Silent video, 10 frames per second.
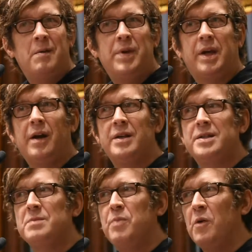
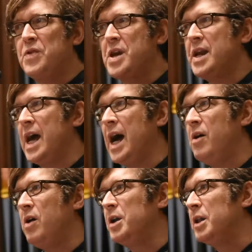Because both then and
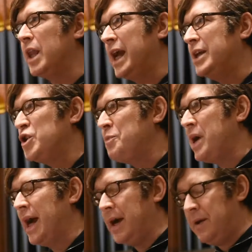now, unlike
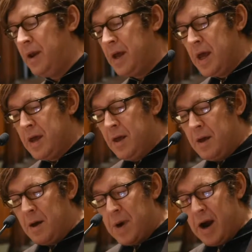Japan,
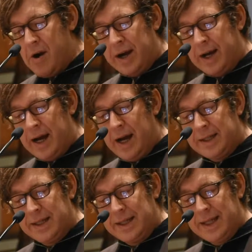America
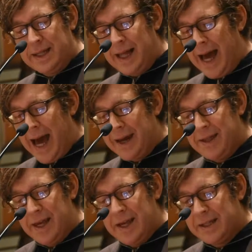still had
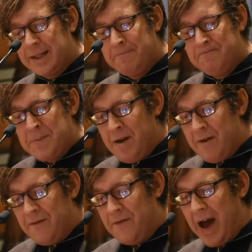these
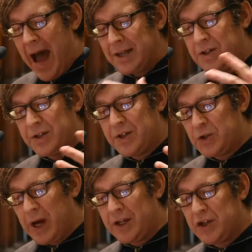vast
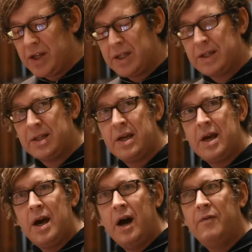stretches
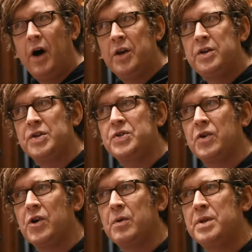of
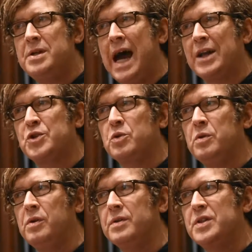undisturbed
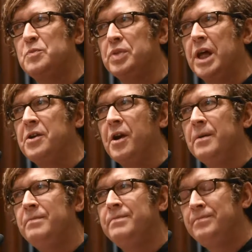natural splendor.
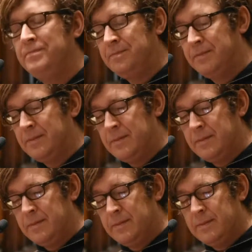
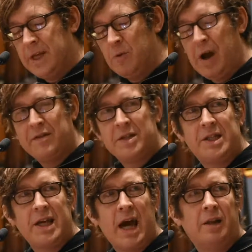He arrives in
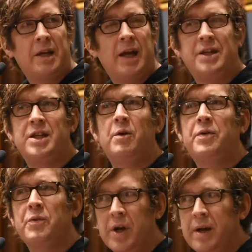Seattle in
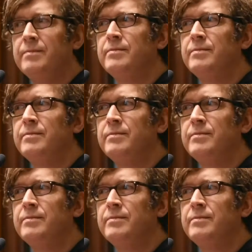1903.